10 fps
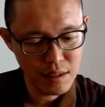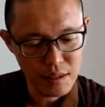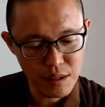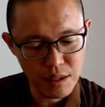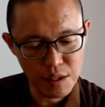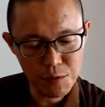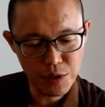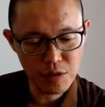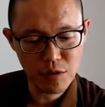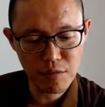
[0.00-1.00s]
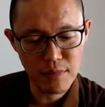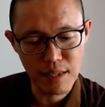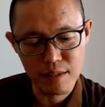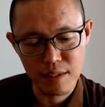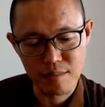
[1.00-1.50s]
if we go by
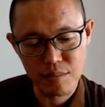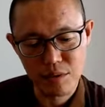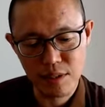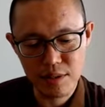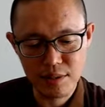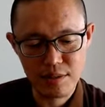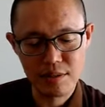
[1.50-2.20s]
the Buddhist